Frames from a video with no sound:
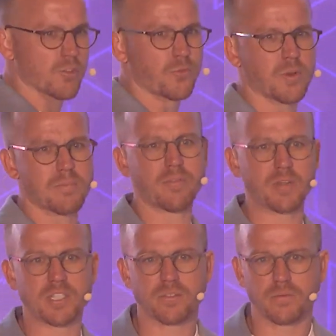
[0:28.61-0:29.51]
food and
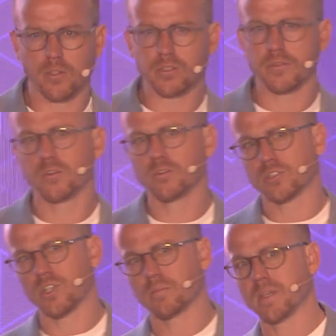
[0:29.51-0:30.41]
beverage, for those of you who
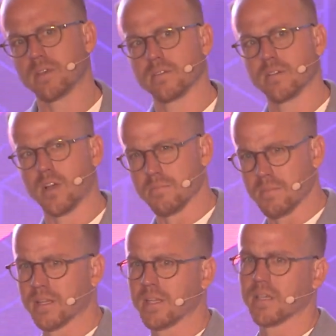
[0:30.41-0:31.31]
saw me on
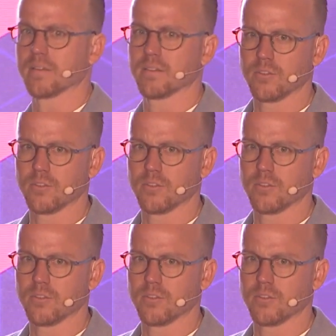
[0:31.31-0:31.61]
Monday,